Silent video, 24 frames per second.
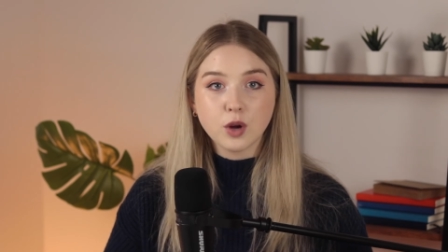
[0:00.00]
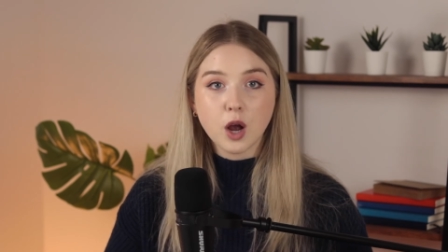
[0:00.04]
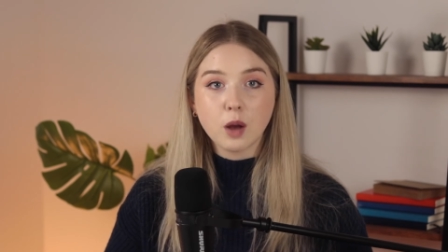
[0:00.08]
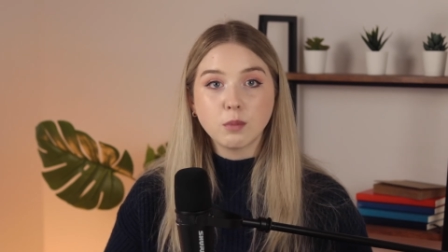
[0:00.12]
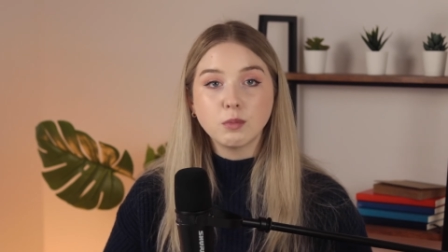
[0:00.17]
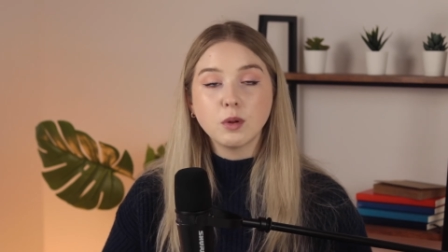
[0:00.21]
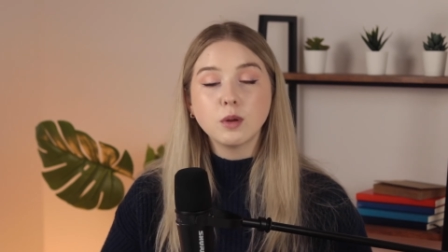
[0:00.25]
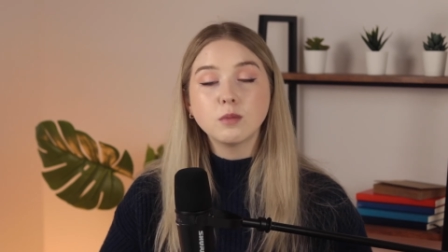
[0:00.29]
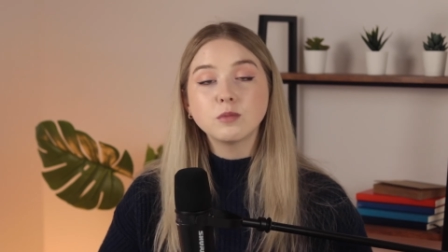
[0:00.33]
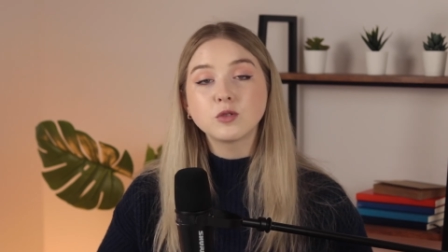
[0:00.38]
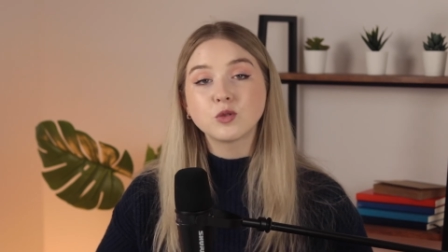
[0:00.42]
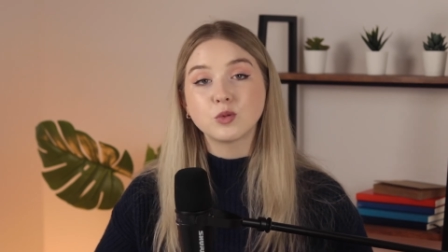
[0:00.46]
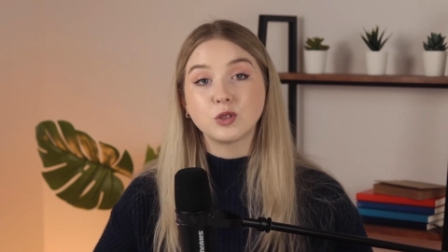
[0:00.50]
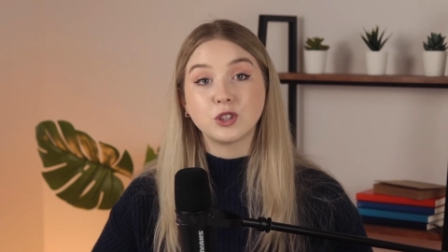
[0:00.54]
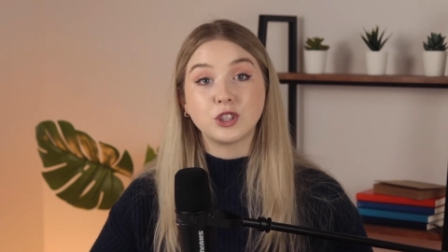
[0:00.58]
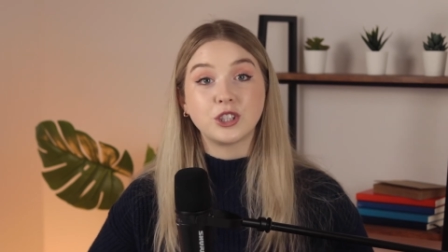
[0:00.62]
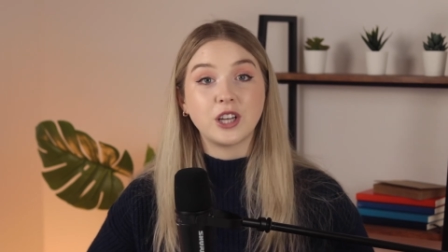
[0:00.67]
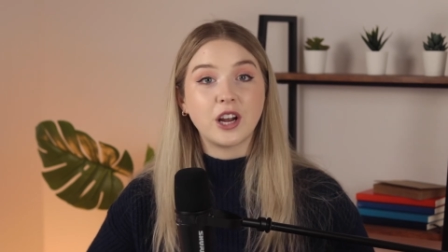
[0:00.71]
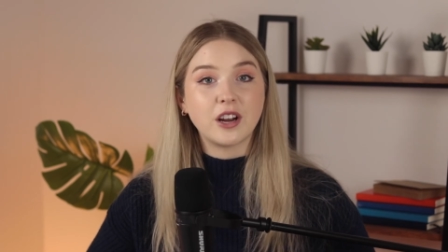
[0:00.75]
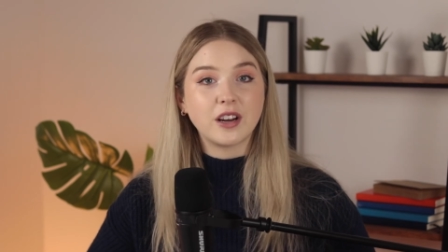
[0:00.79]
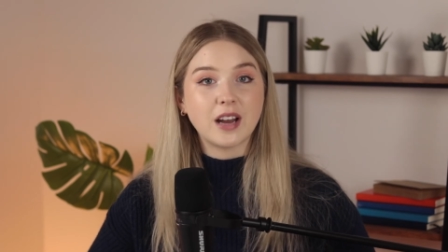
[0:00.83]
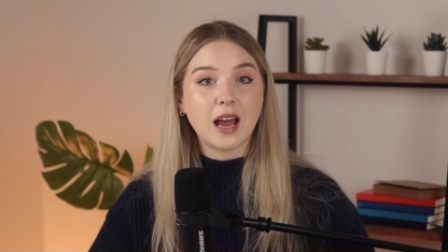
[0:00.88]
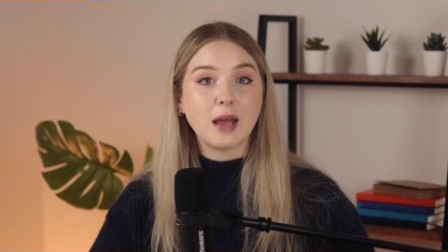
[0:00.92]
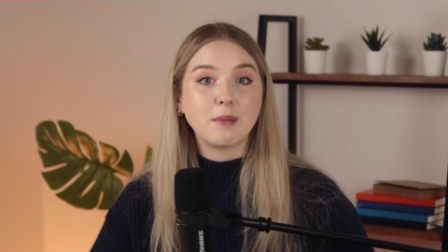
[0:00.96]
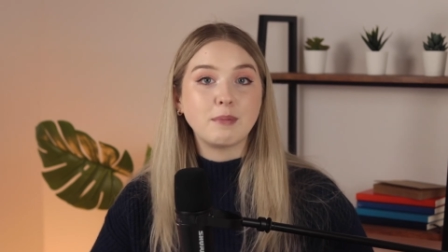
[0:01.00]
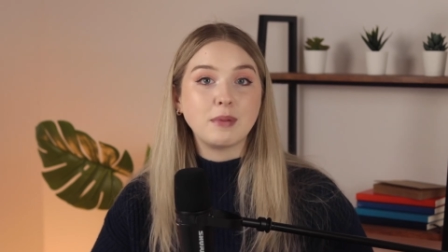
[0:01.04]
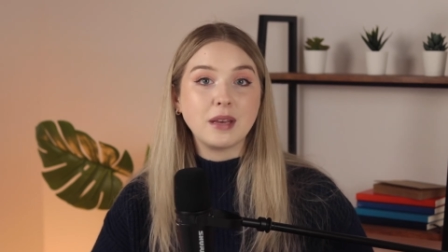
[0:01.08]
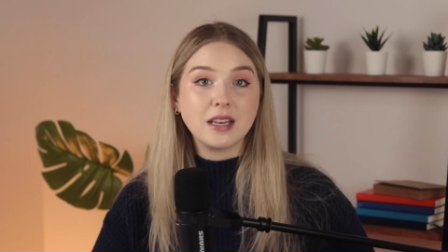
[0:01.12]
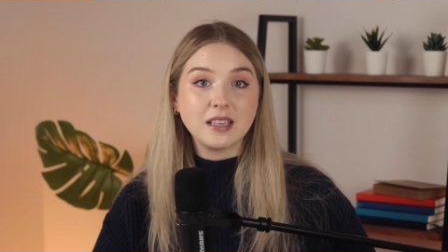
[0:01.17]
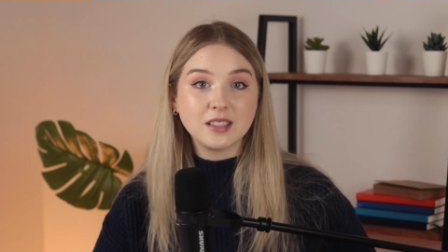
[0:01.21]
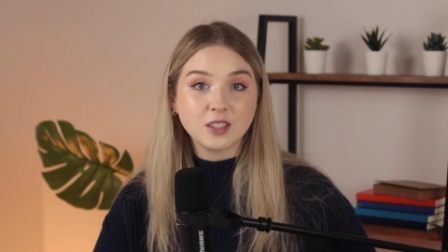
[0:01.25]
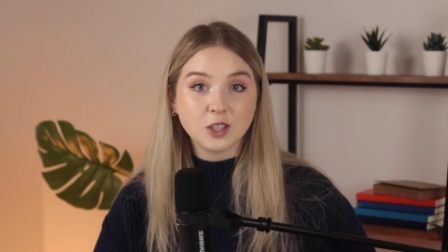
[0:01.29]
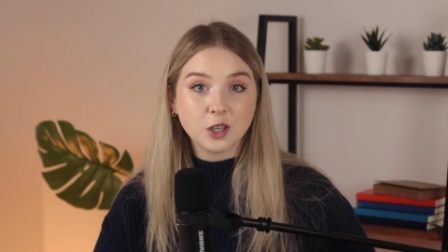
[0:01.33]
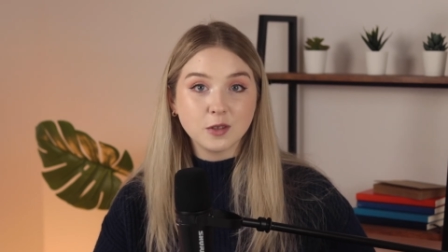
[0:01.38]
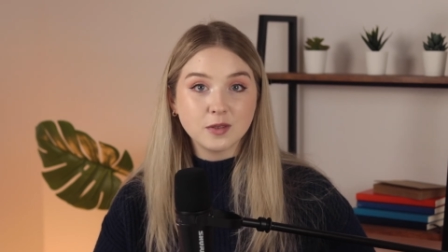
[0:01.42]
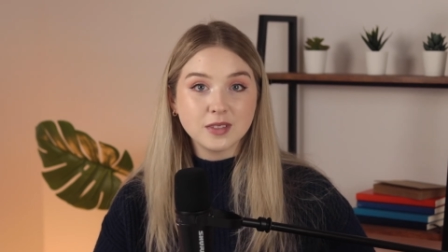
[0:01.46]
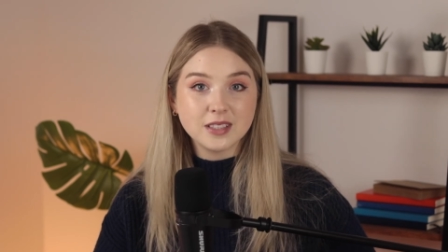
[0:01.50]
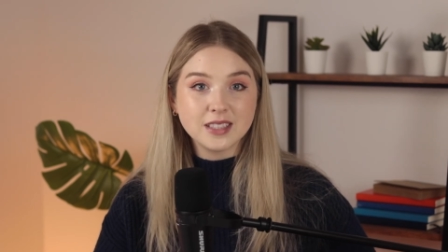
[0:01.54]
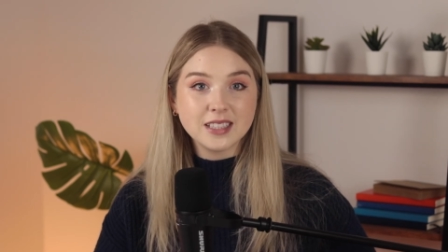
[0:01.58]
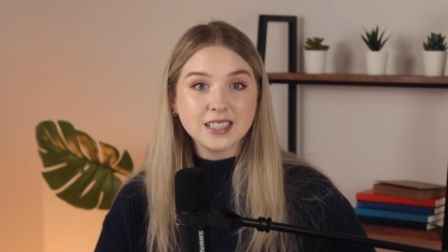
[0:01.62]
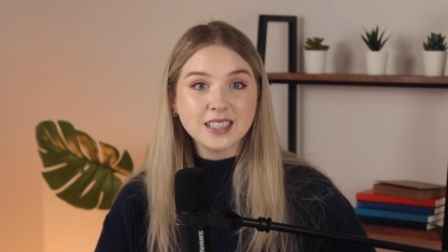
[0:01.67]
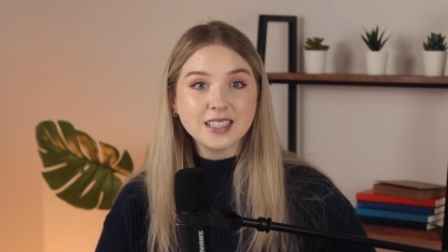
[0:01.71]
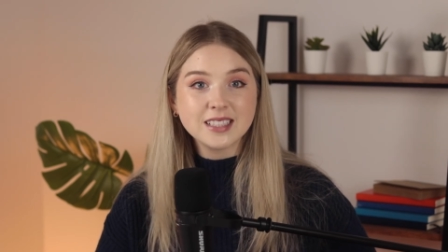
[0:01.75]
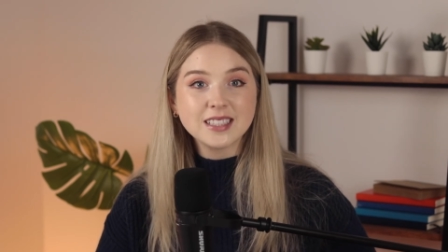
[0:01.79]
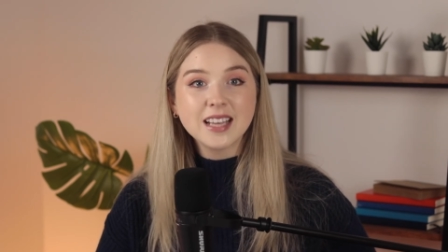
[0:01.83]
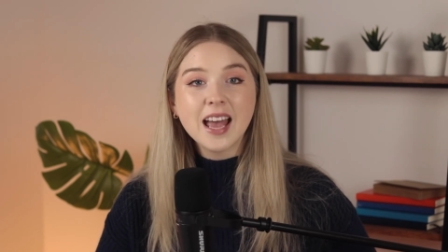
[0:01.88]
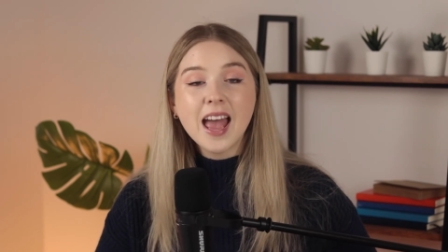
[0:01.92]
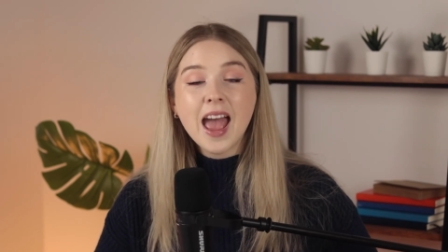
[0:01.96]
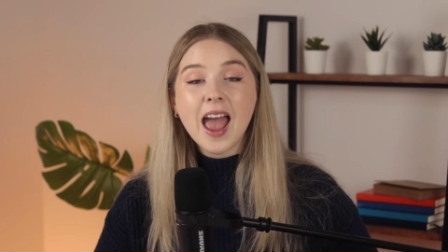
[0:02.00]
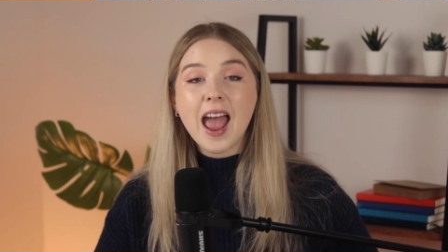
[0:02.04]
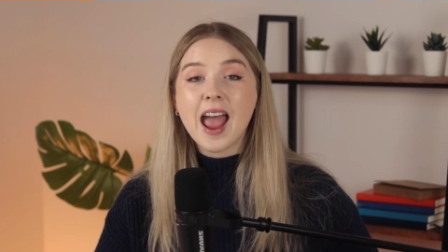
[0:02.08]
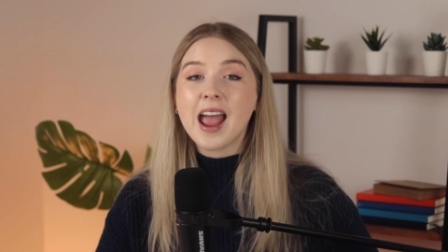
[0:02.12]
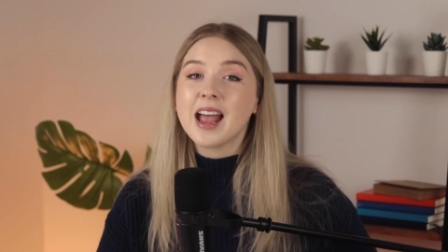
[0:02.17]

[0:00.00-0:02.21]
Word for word: problems with shared I P services